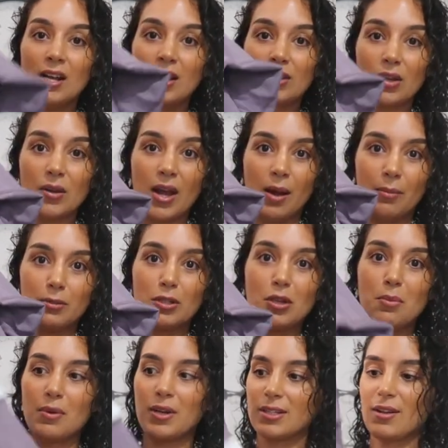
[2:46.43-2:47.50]
So yeah, I'm
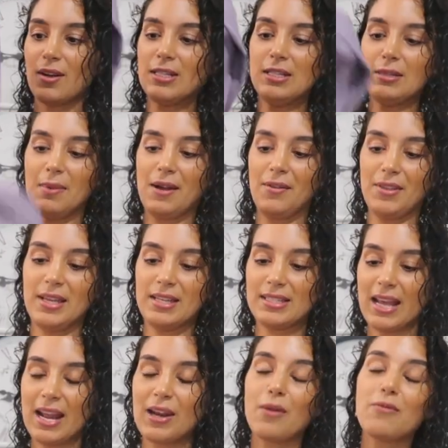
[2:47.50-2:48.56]
super excited about
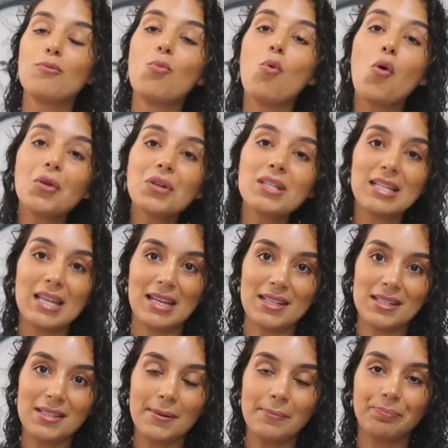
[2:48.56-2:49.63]
this and I've
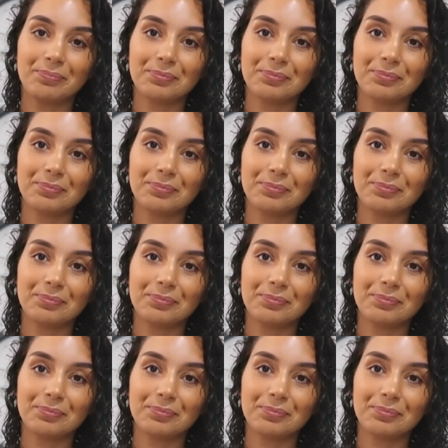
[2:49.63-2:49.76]
wanted